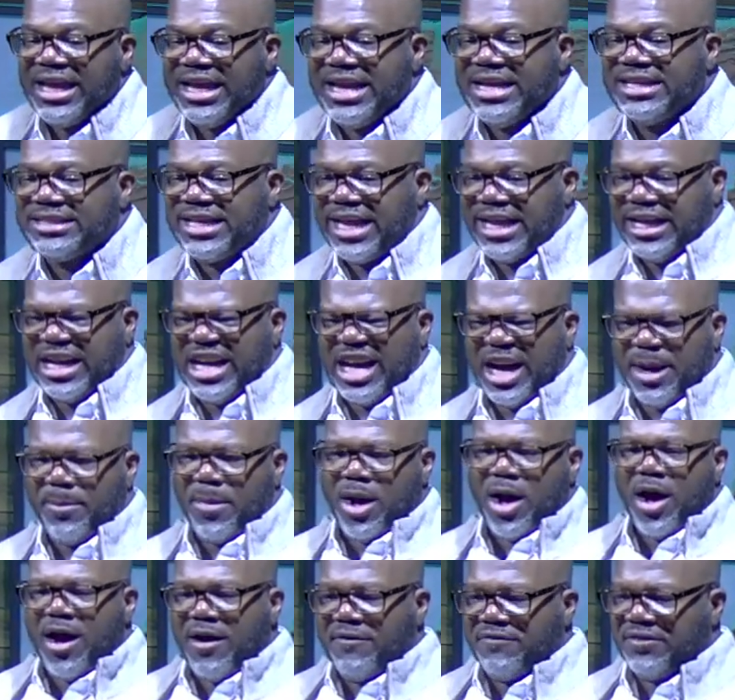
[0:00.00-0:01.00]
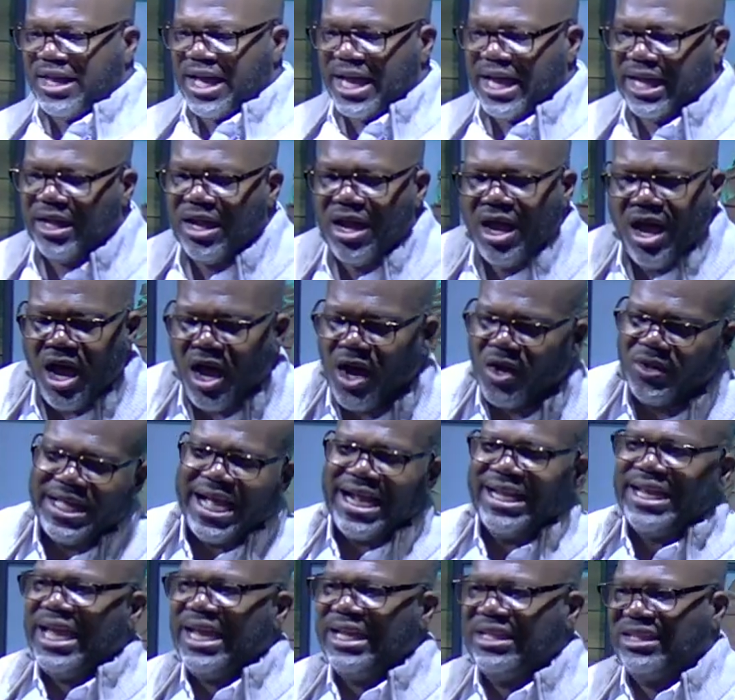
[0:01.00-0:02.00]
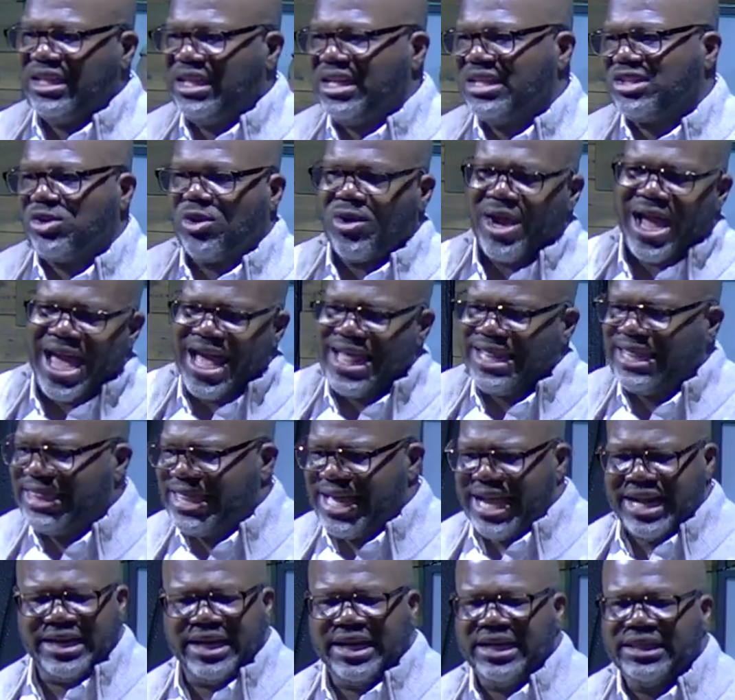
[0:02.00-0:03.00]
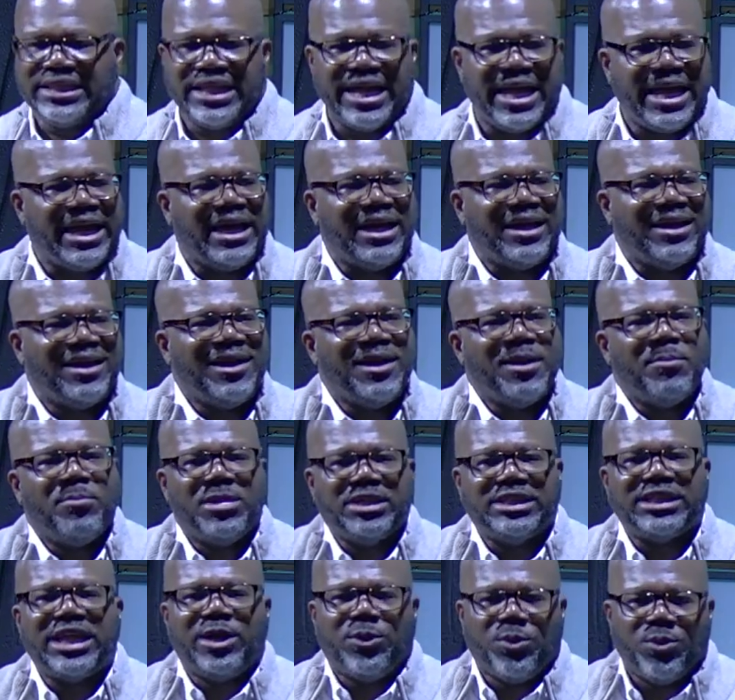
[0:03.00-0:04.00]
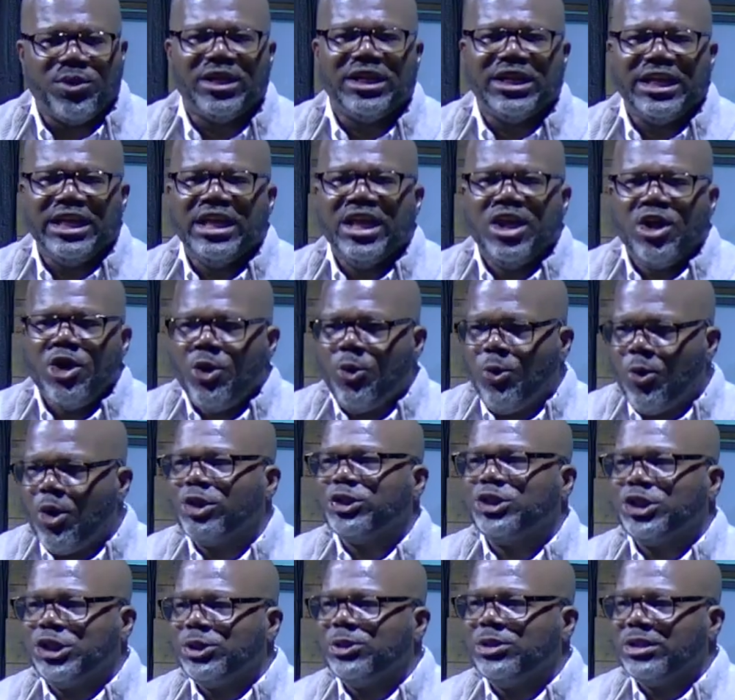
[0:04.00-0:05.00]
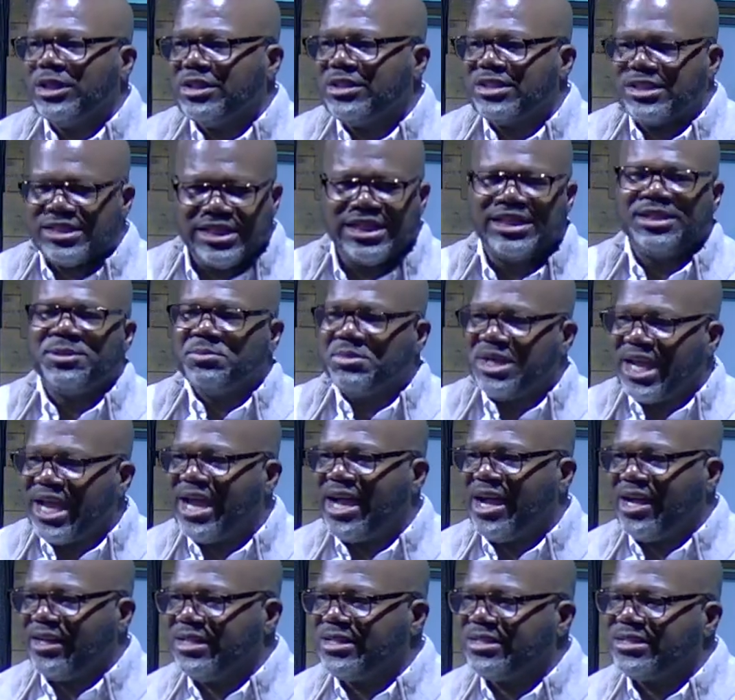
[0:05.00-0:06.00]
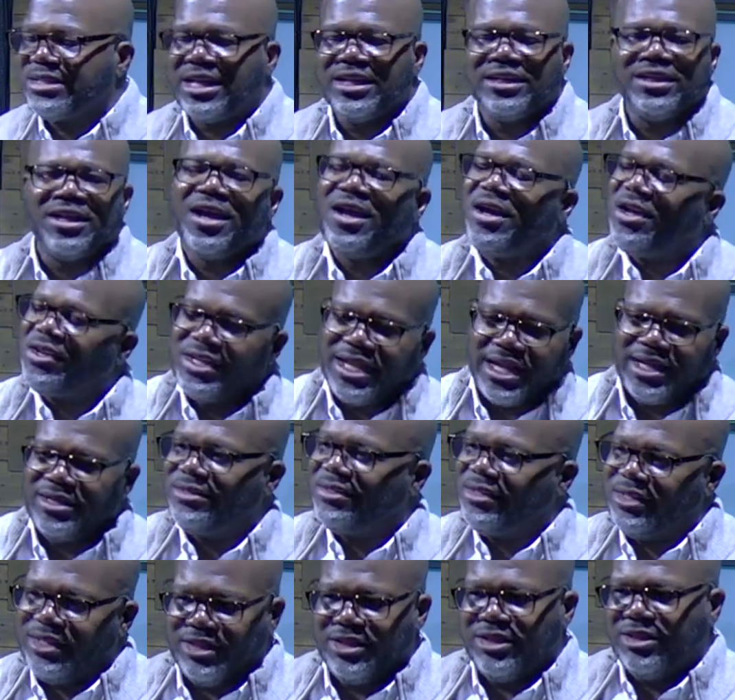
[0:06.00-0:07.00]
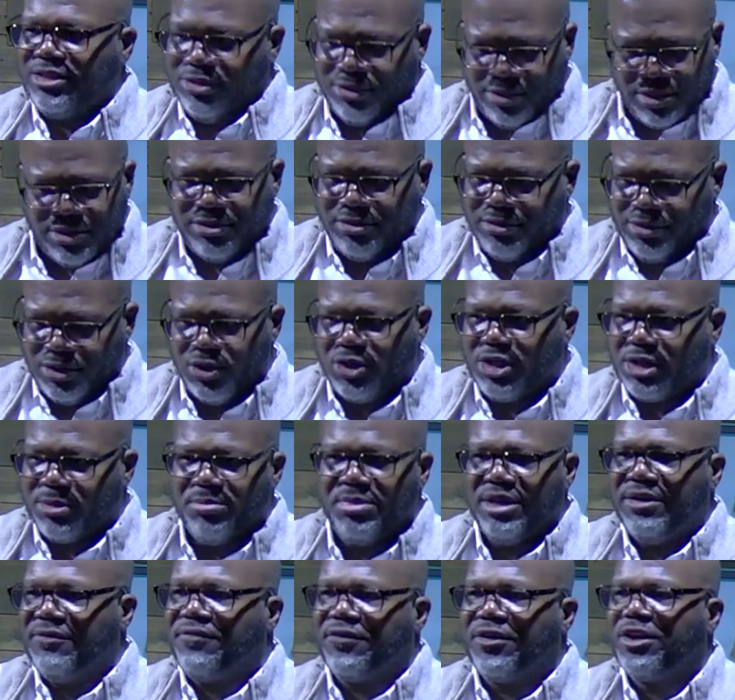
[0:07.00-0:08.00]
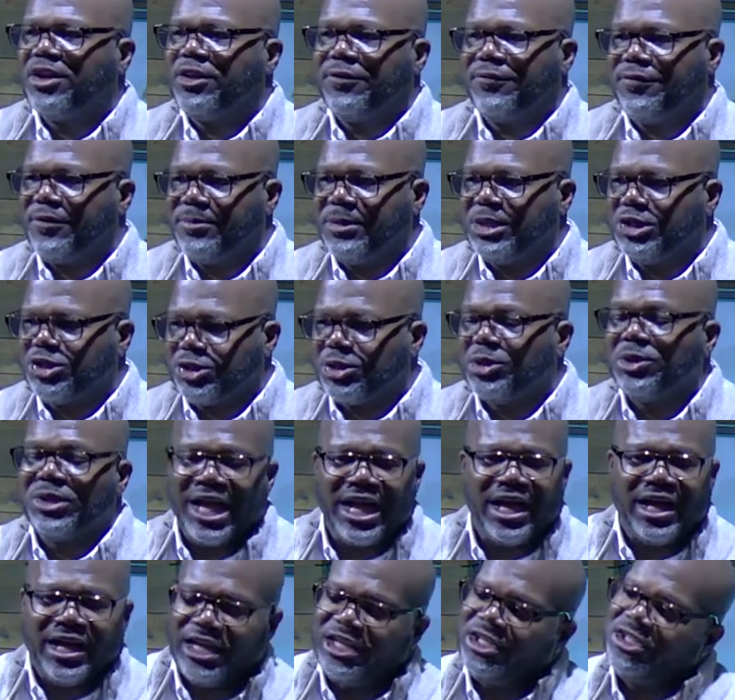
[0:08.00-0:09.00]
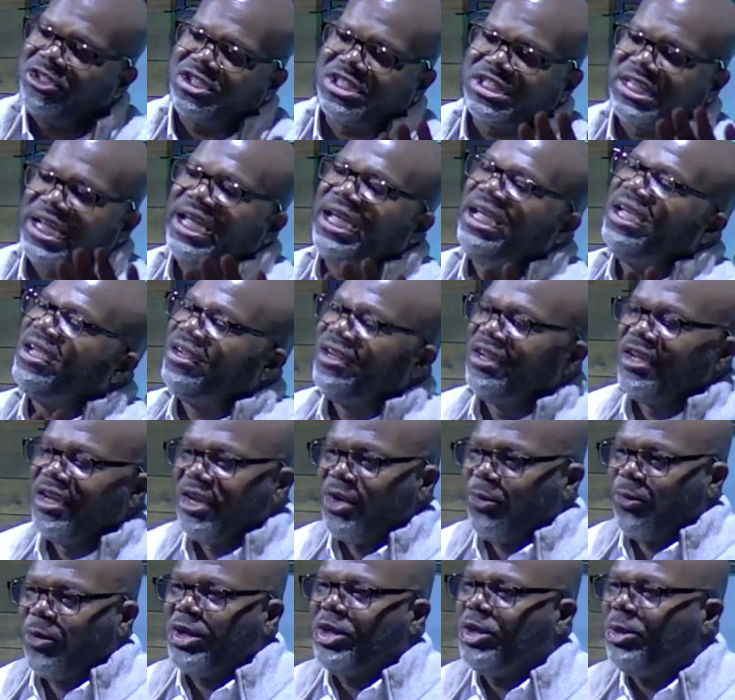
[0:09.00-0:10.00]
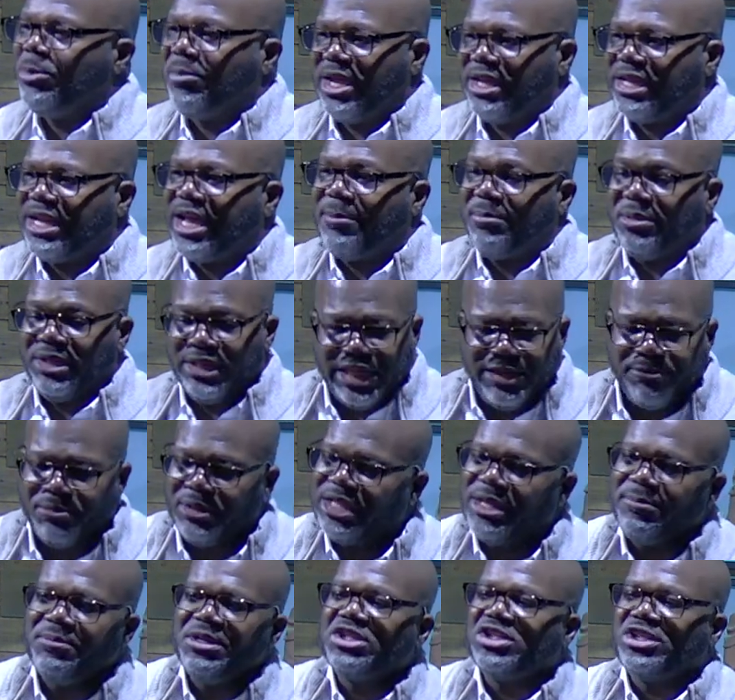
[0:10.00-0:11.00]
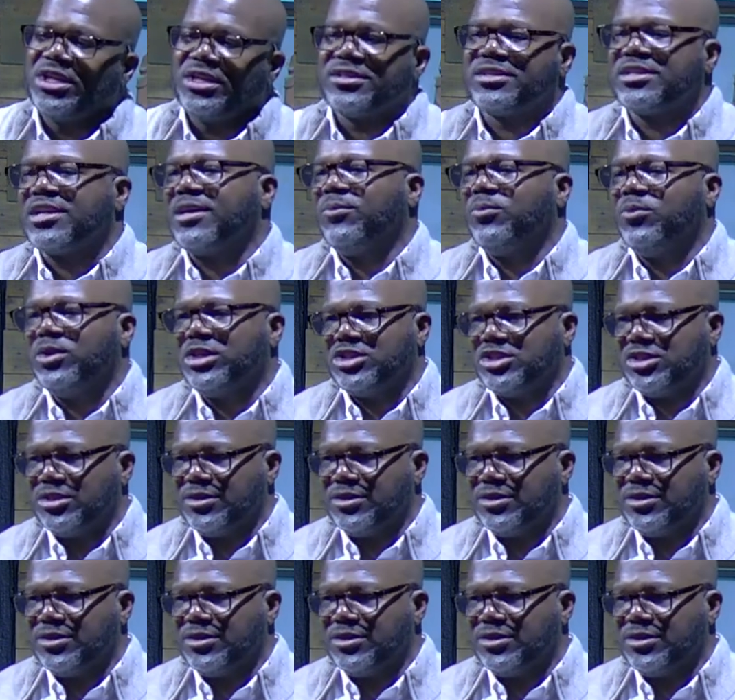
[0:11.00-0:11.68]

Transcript: they come off like, oh, that ain't this or that ain't that, but they really want you to sit them down and say, no, that you, you can be further from the truth. I understand where you may not believe, but let me share something with you.